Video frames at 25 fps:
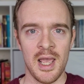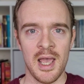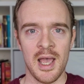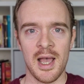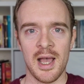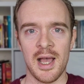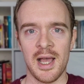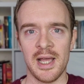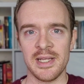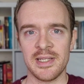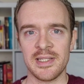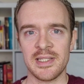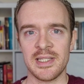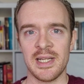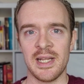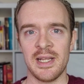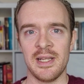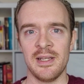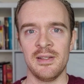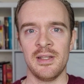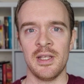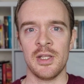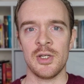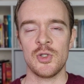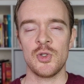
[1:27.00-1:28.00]
I
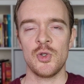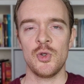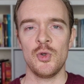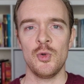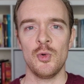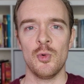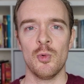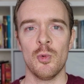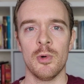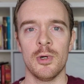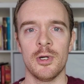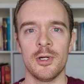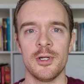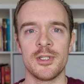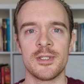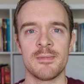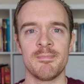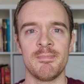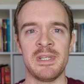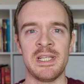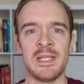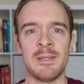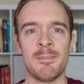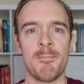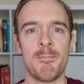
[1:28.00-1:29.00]
say that two words
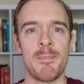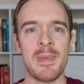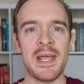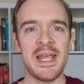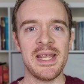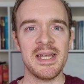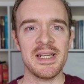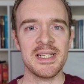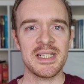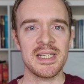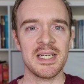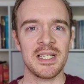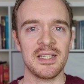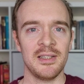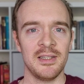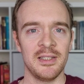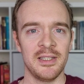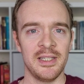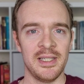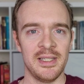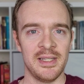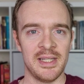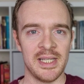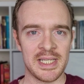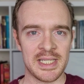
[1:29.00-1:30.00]
mean
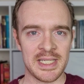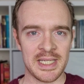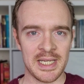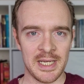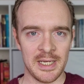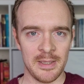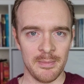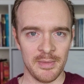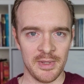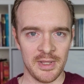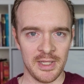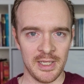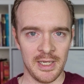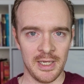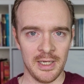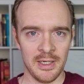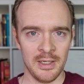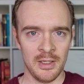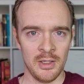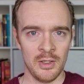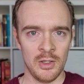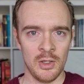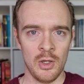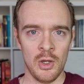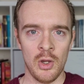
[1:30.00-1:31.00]
basically the same thing,